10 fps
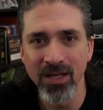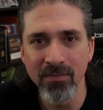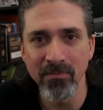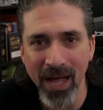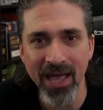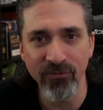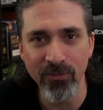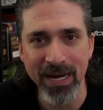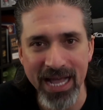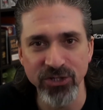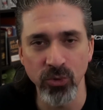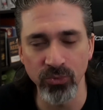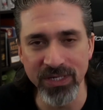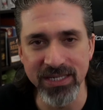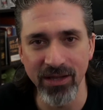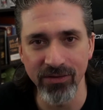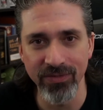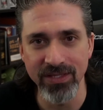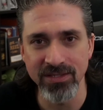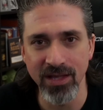buy it from an actual retailer
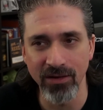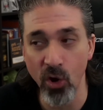that's not